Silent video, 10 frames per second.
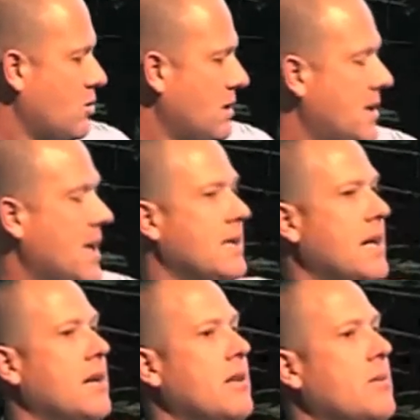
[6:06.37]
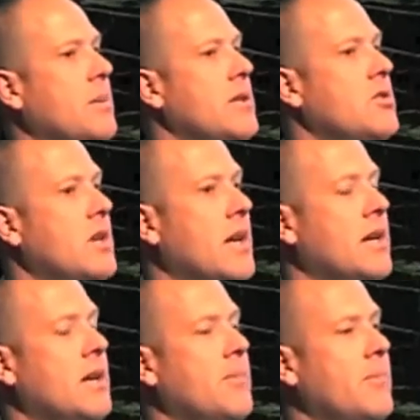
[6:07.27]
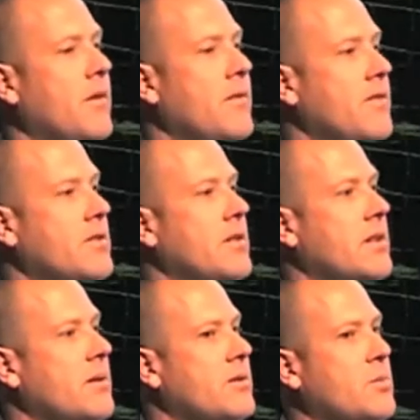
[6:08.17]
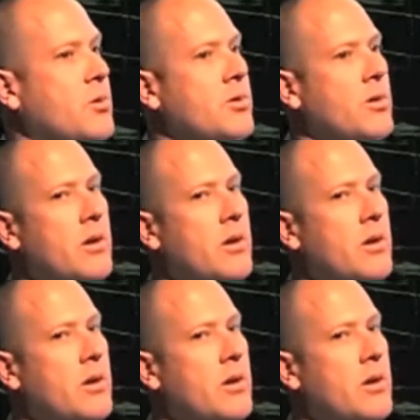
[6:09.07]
We did that down at the beach, and I've never seen a sport